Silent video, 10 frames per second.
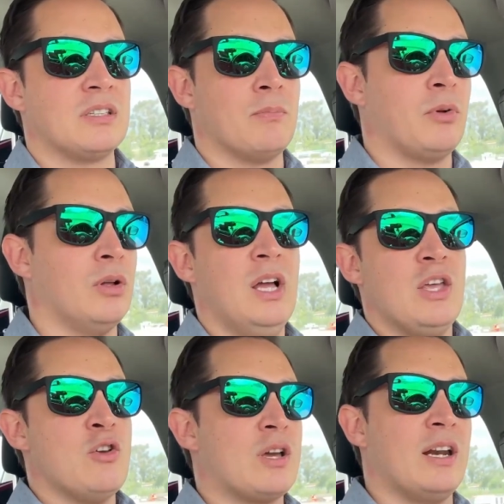simple.
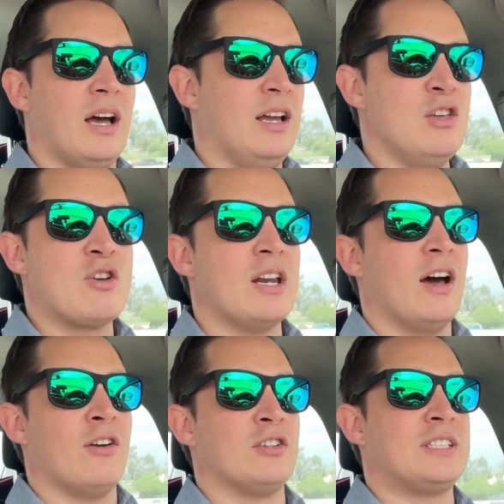You can
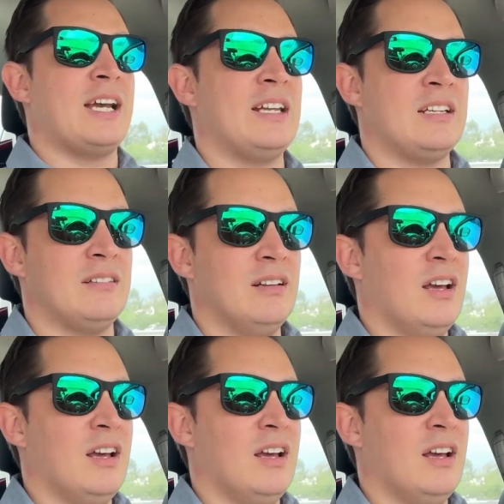understand it